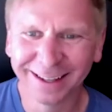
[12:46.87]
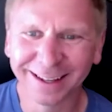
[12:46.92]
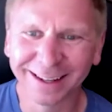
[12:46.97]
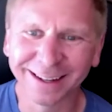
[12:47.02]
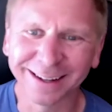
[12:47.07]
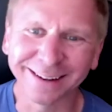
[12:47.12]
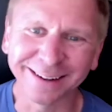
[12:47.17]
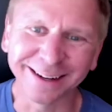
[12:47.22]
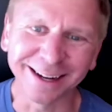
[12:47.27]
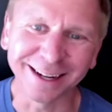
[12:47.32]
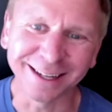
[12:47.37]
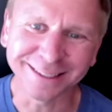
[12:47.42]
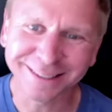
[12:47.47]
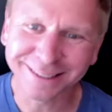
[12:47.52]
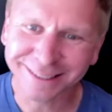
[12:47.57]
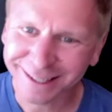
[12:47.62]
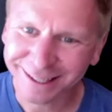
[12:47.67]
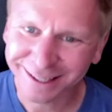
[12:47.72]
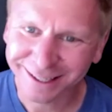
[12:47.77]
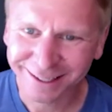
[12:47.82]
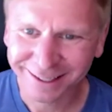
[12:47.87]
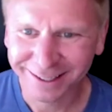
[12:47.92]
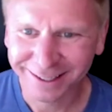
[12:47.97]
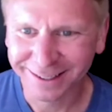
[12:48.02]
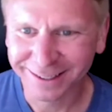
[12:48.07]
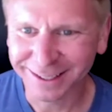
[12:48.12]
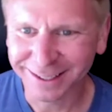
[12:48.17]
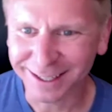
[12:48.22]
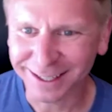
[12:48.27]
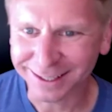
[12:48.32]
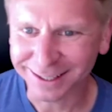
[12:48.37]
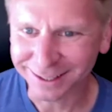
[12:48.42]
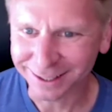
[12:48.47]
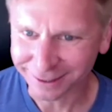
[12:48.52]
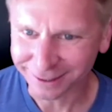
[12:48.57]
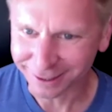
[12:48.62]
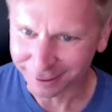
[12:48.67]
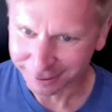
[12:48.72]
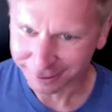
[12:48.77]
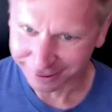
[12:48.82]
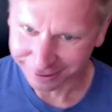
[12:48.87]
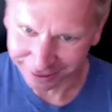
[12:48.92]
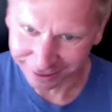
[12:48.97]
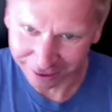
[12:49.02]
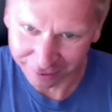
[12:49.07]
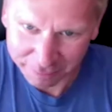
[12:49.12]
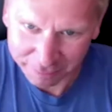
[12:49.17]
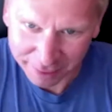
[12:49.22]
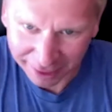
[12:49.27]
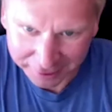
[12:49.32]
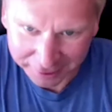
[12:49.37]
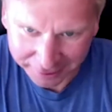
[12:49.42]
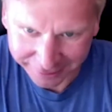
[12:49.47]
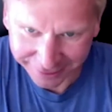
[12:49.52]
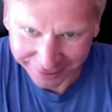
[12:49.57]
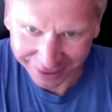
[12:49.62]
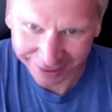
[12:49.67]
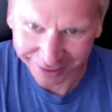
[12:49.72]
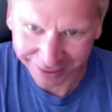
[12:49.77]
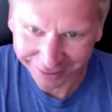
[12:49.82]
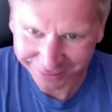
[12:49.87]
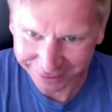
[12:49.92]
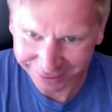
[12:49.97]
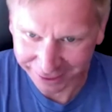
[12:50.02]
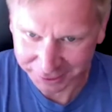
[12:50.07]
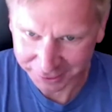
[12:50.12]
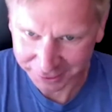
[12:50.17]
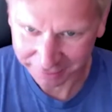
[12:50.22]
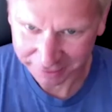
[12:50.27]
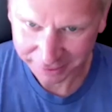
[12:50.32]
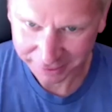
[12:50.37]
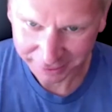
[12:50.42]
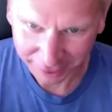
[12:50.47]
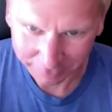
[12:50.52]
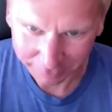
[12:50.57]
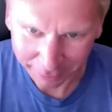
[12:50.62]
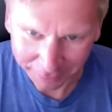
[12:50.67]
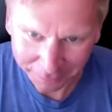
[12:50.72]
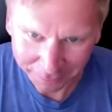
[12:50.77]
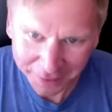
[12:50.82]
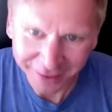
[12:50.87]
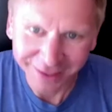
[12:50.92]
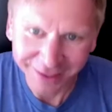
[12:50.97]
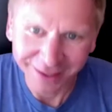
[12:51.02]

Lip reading: Oh gosh. Note to self: Patrick's not driving the sailboat.